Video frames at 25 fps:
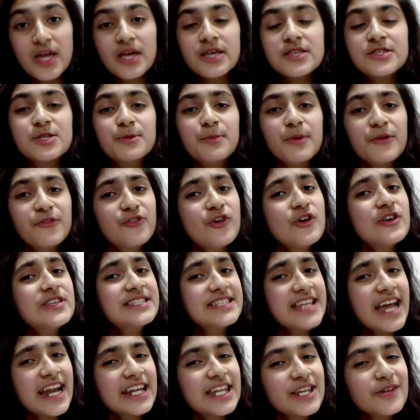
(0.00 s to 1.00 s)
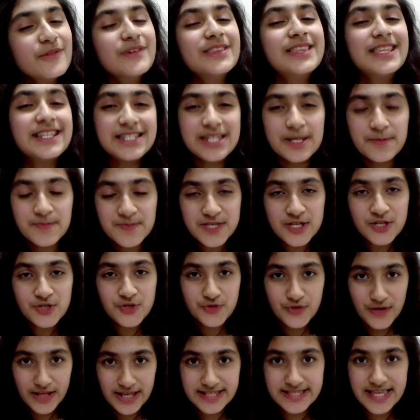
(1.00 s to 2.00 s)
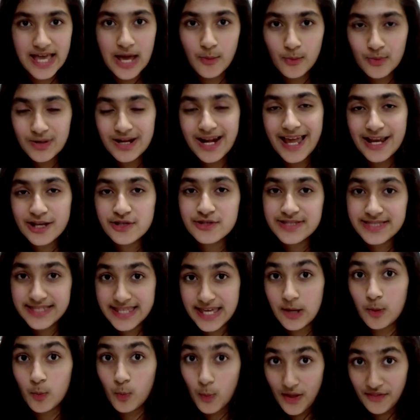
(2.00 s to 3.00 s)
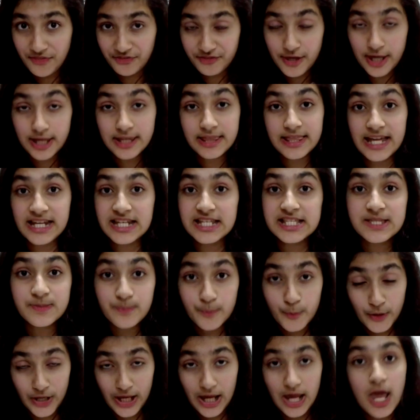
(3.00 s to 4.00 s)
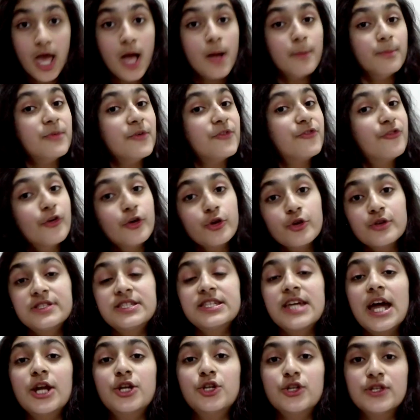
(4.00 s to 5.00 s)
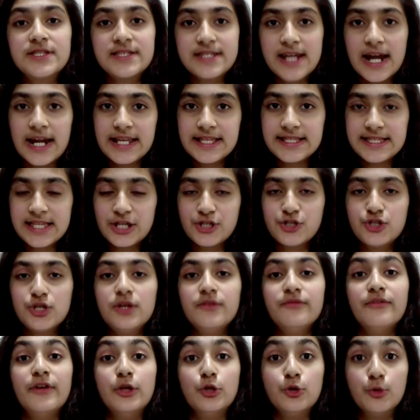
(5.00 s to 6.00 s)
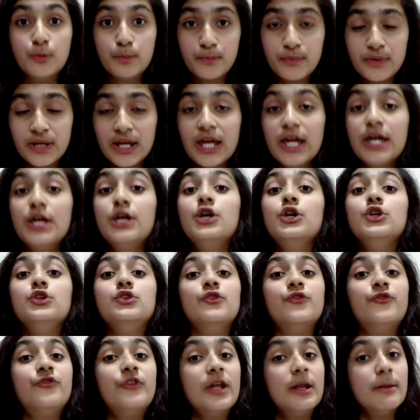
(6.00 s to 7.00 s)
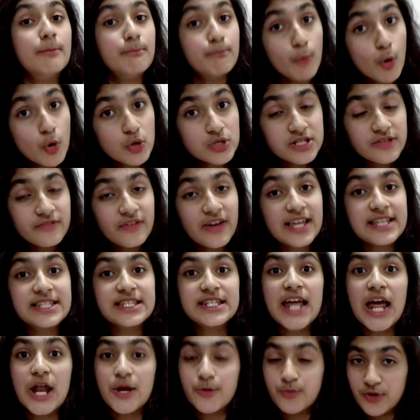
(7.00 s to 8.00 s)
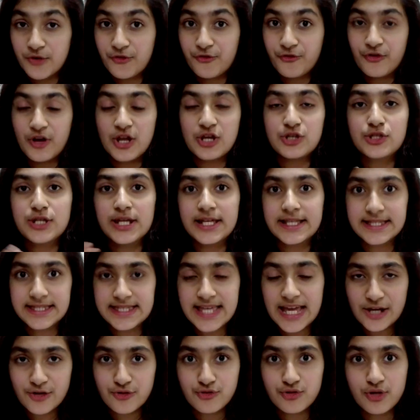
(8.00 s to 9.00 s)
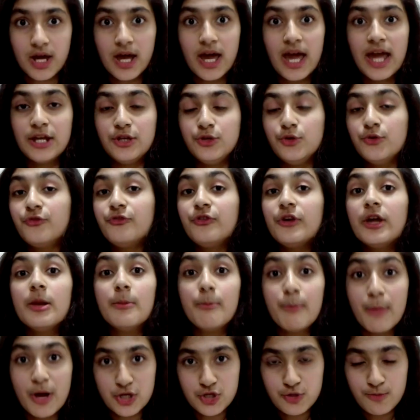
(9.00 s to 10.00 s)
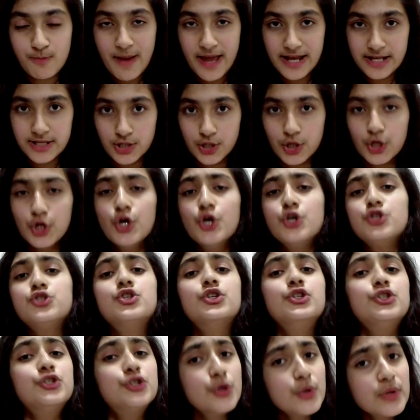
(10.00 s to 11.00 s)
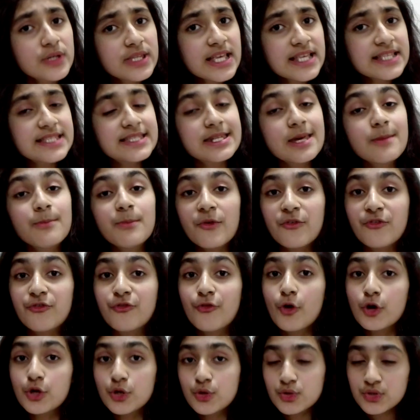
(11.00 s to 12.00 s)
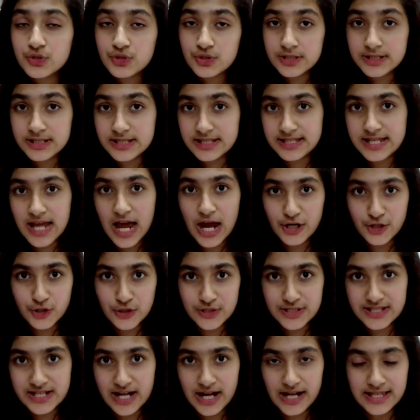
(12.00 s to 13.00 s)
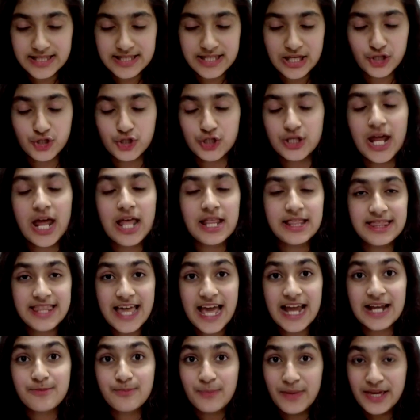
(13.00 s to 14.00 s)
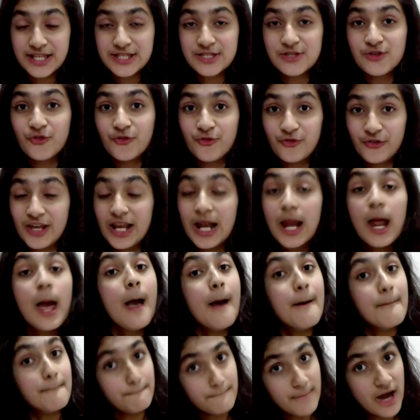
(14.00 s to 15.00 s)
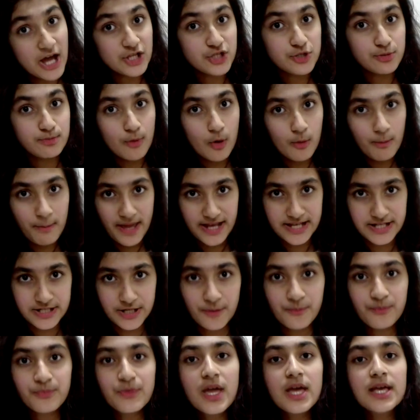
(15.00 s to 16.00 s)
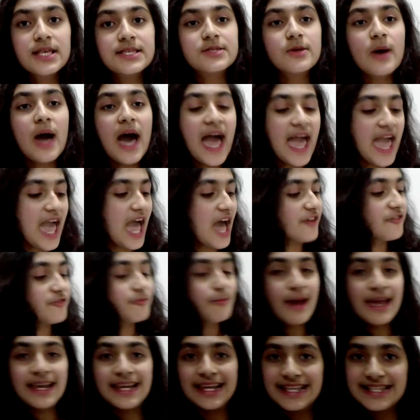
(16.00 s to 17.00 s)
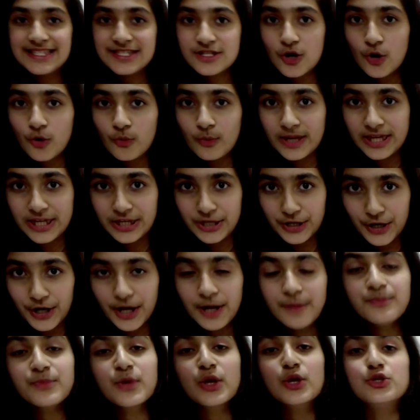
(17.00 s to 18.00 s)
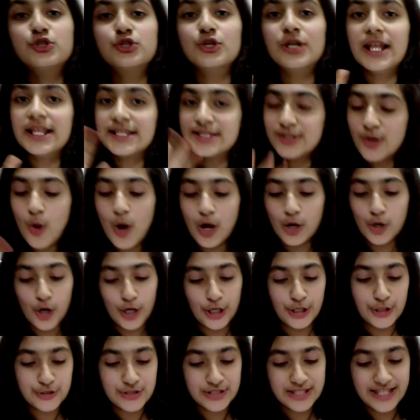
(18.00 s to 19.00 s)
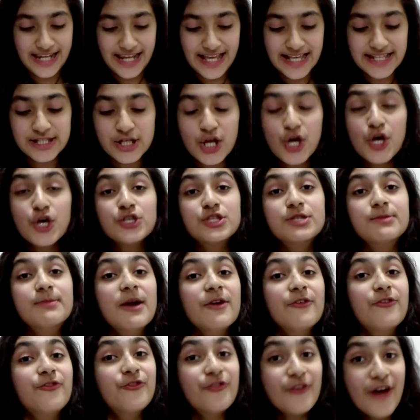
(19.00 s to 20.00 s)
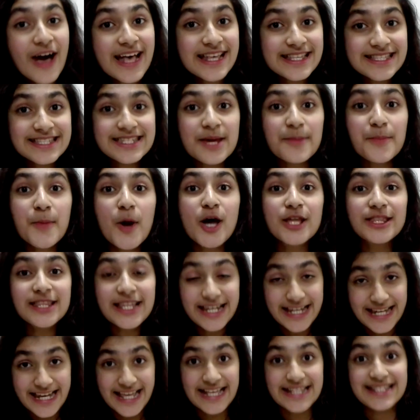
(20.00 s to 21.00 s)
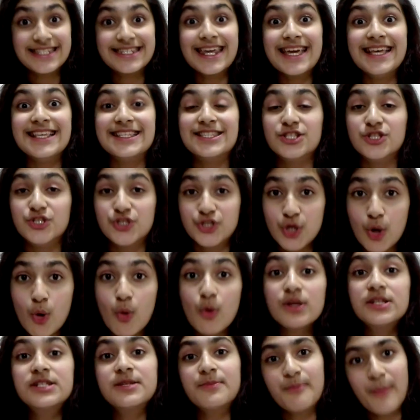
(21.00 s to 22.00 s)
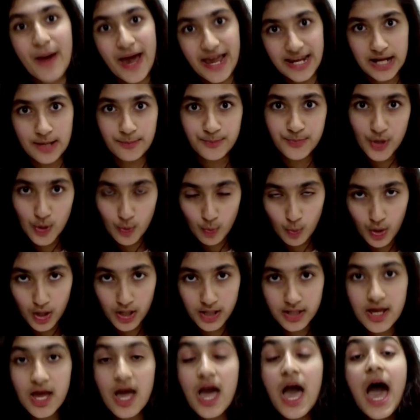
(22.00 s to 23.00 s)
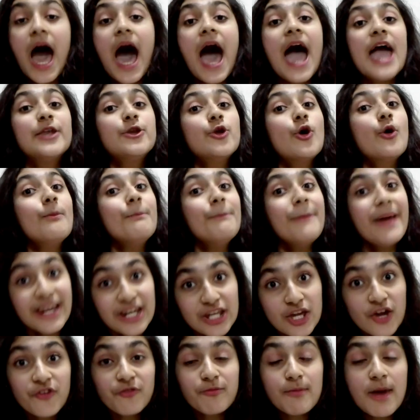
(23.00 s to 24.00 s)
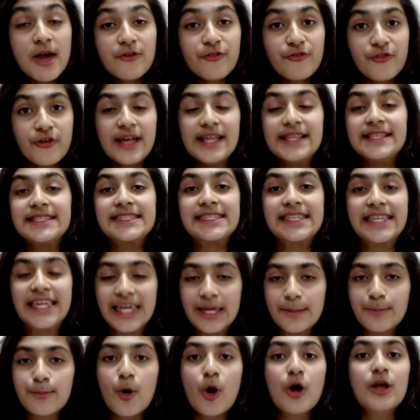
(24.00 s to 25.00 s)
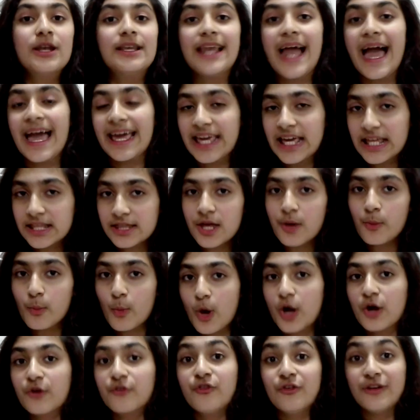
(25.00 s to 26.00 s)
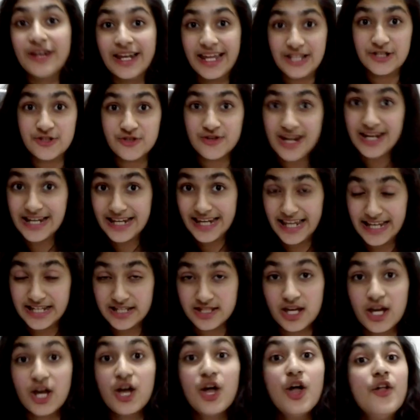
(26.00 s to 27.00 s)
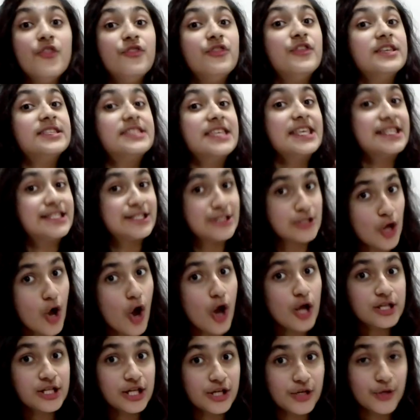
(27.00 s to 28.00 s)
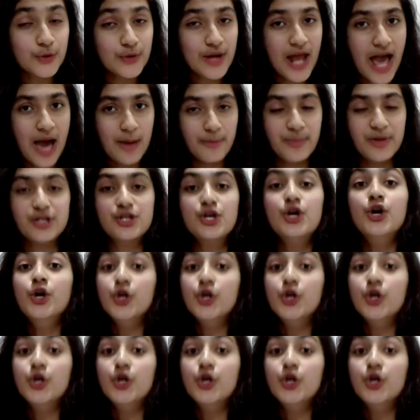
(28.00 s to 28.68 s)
So before starting with the tips and tricks, I would like to say one thing, that is pray. Before you start your study session, when you pray, you feel motivated and refreshed, etc., and you feel much better. So do this tip before you start your study session, and that makes you feel much more better. So I have my list over here. So let's go according to the list. So my first tip on the list is don't pile up your work. I know many of my friends keep on lagging their work for later and later. This is not a good habit.